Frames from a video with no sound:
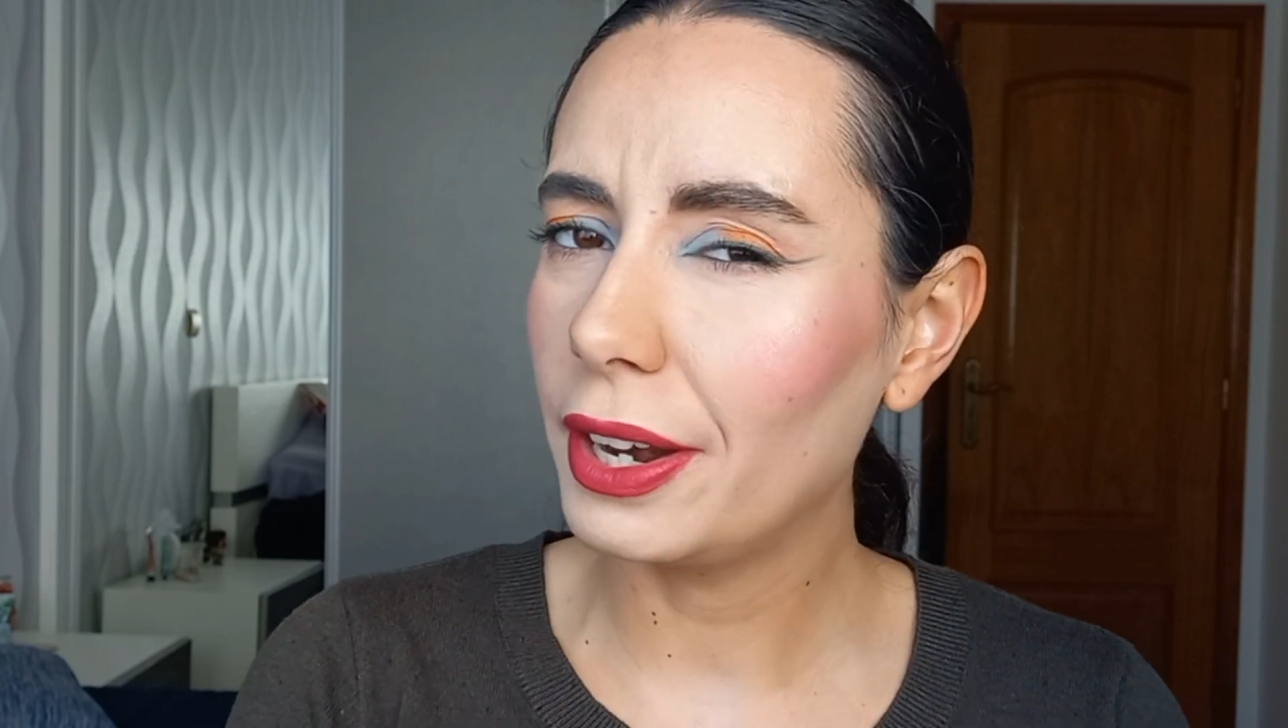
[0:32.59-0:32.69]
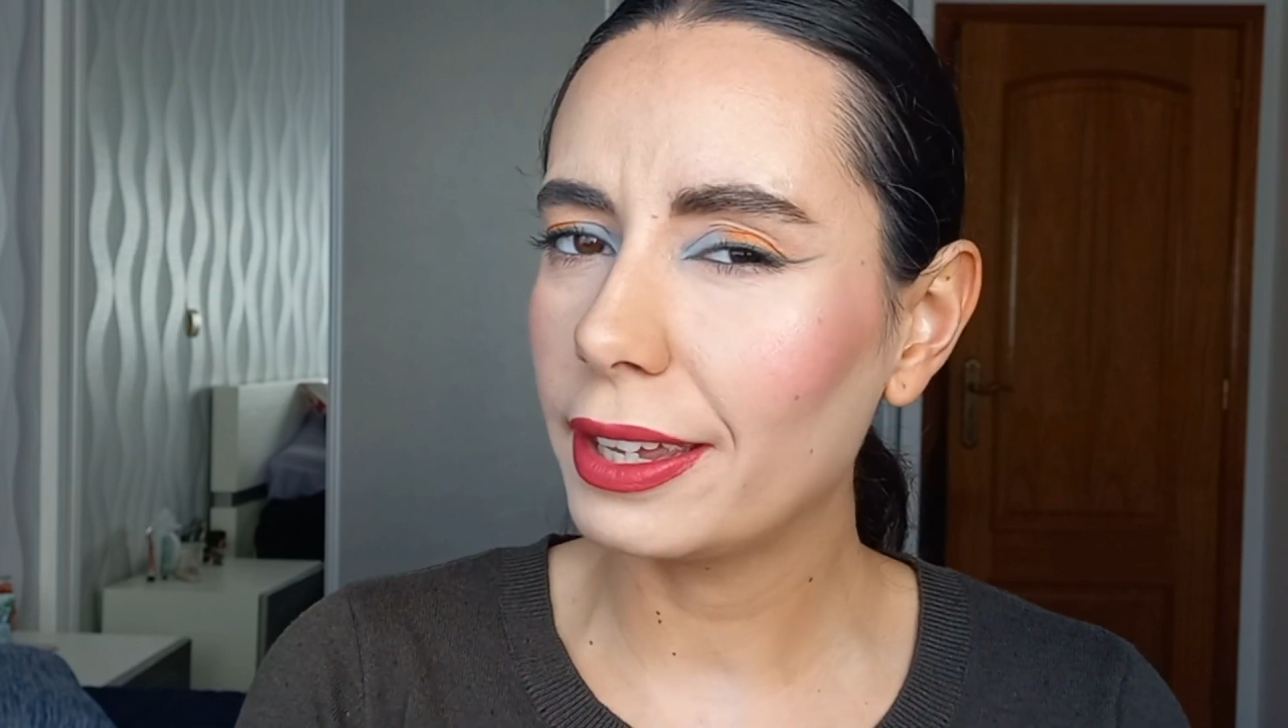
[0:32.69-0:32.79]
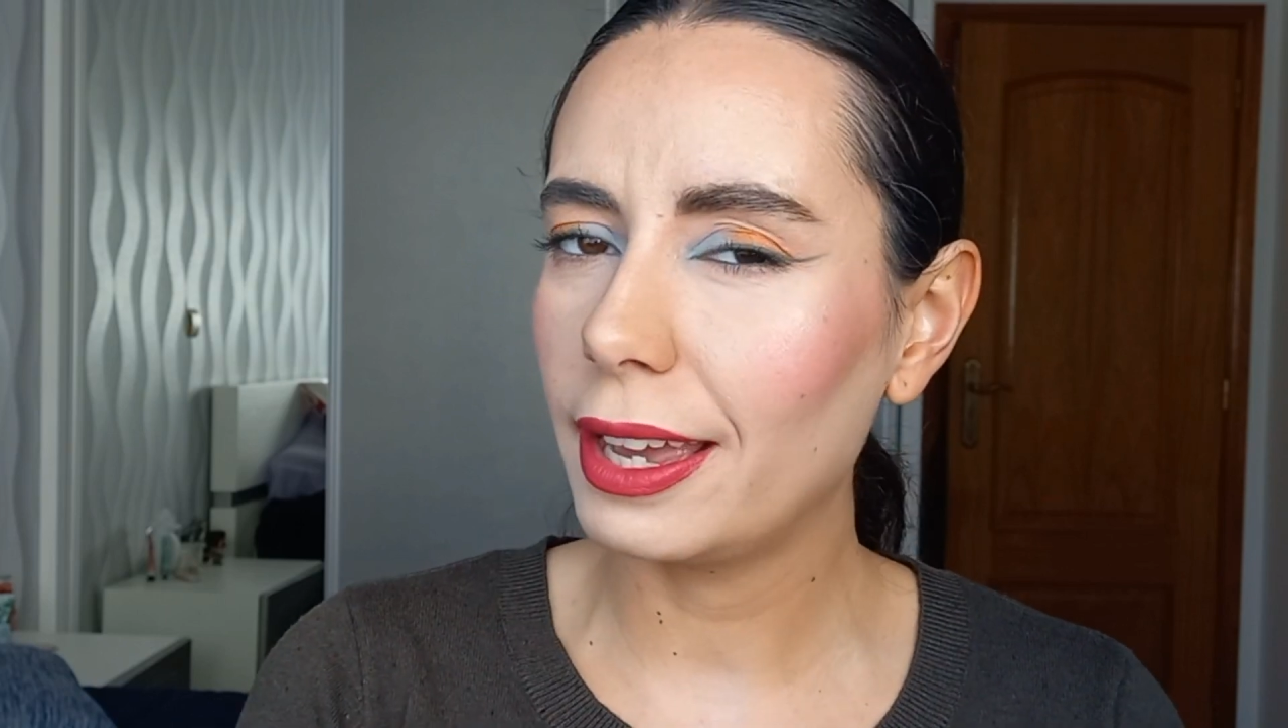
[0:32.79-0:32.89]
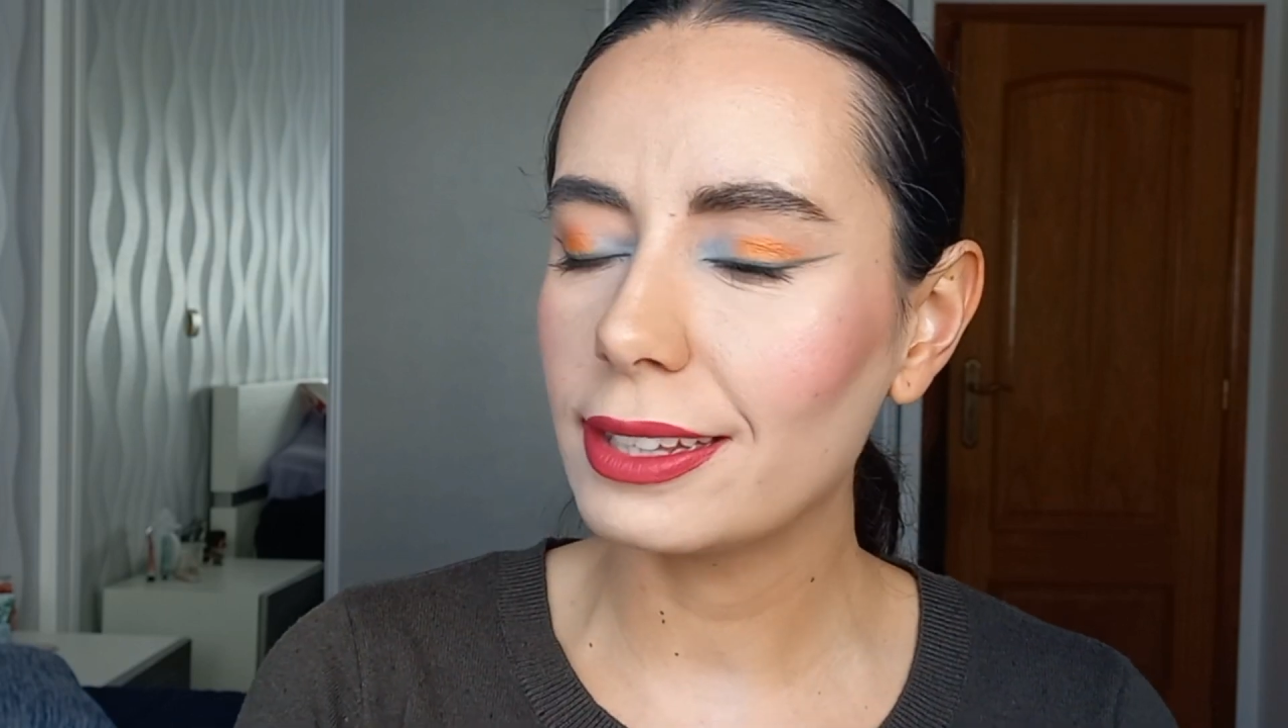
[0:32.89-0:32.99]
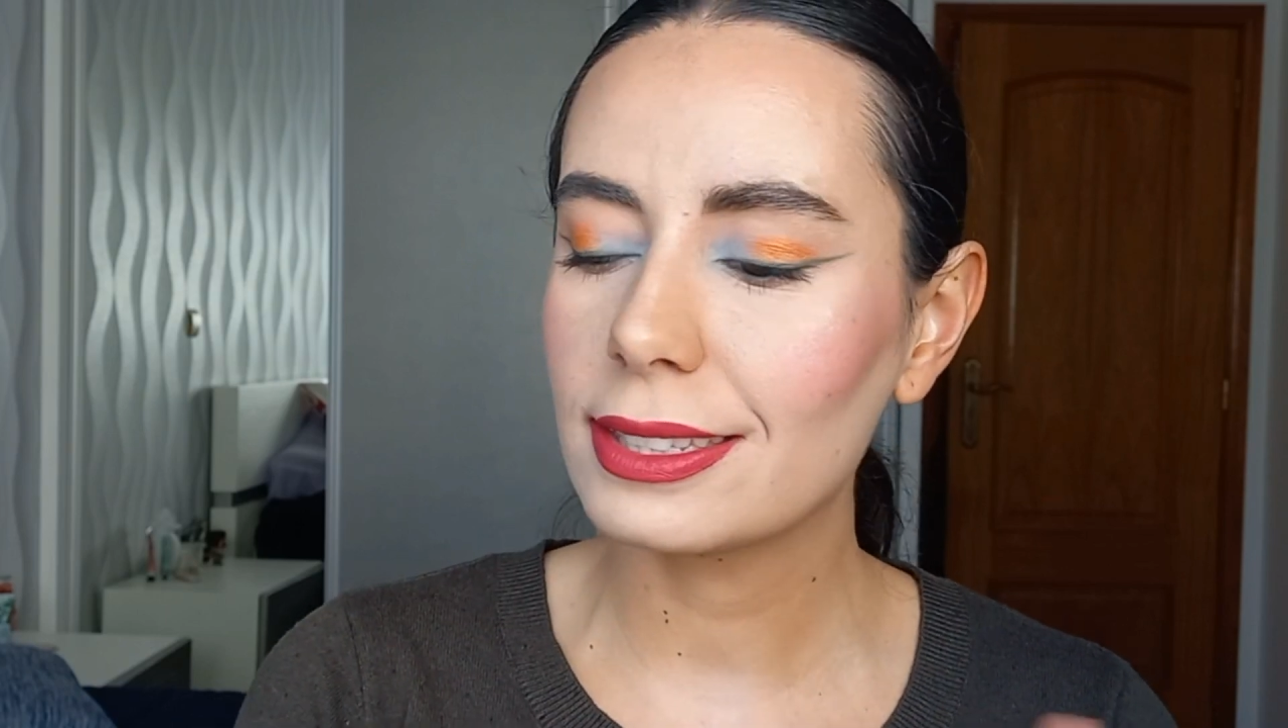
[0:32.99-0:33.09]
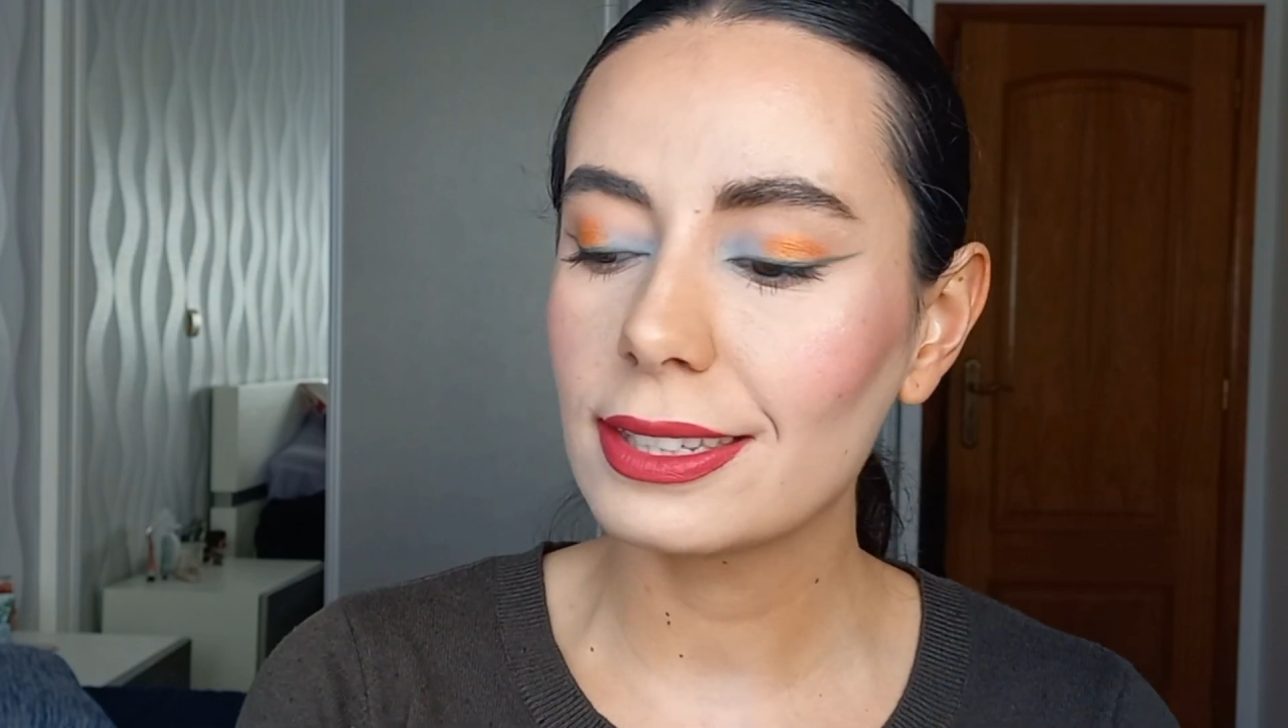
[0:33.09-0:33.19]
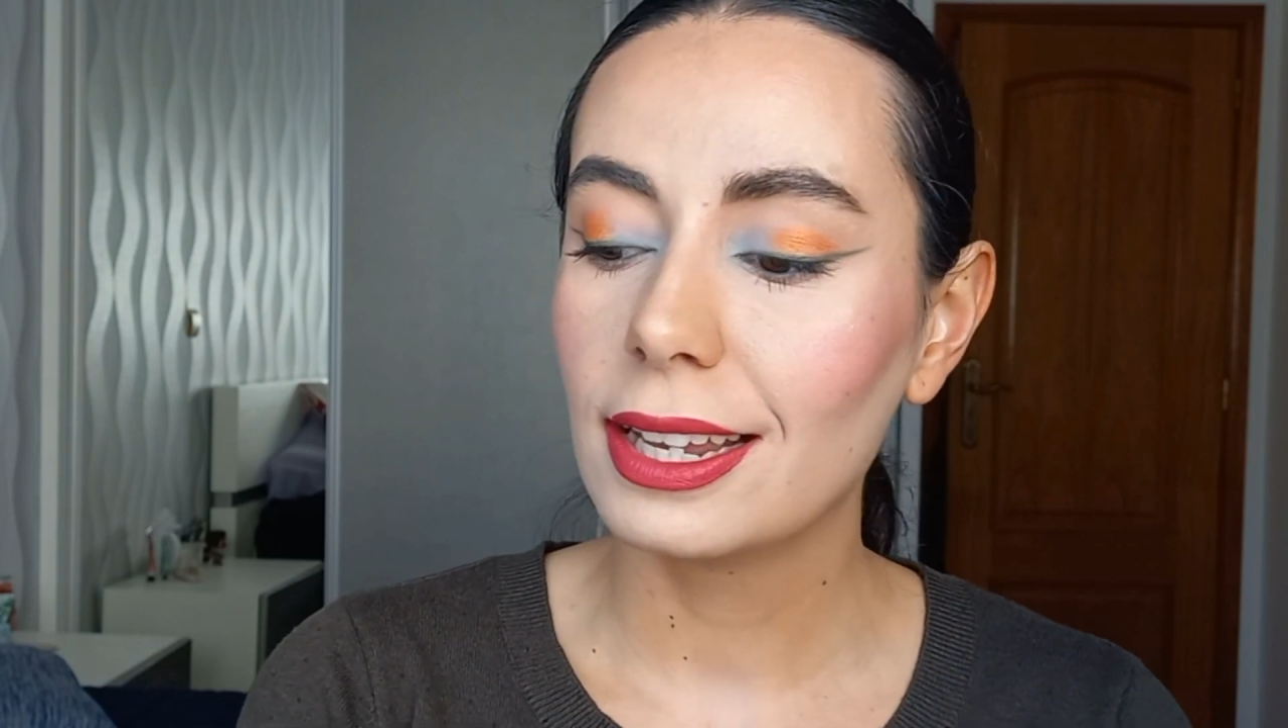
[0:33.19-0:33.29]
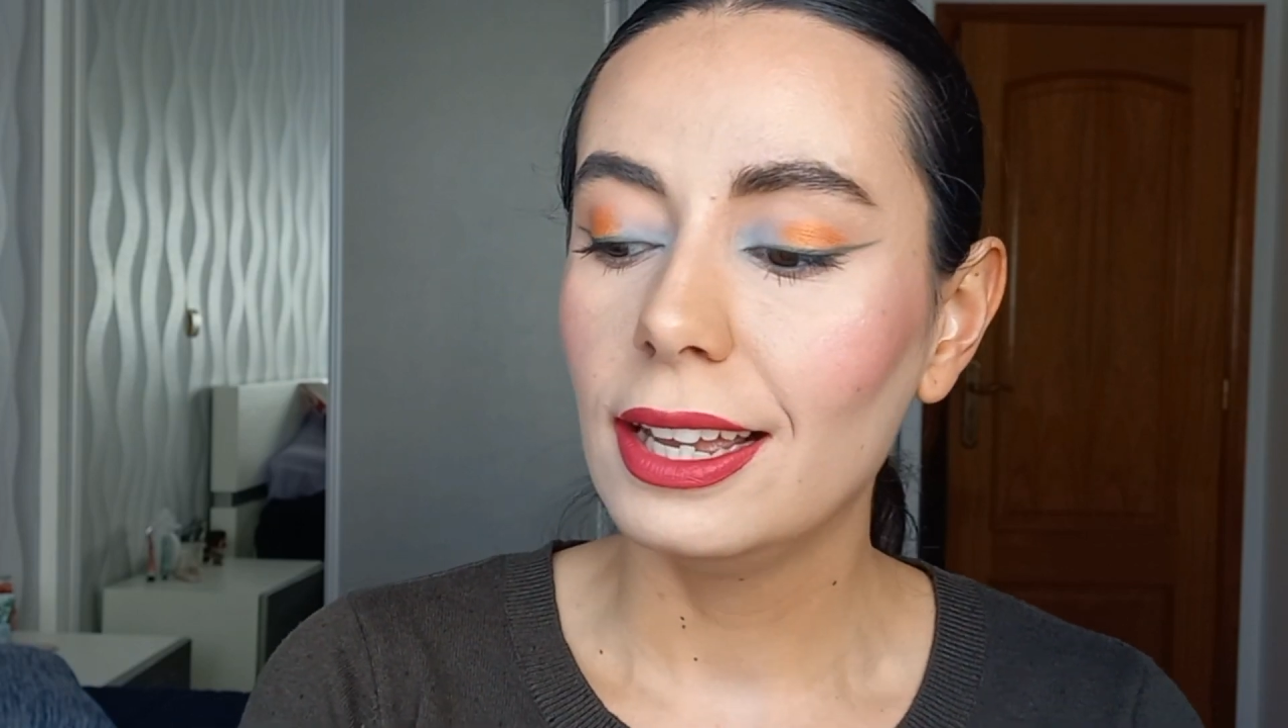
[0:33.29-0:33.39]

I guess.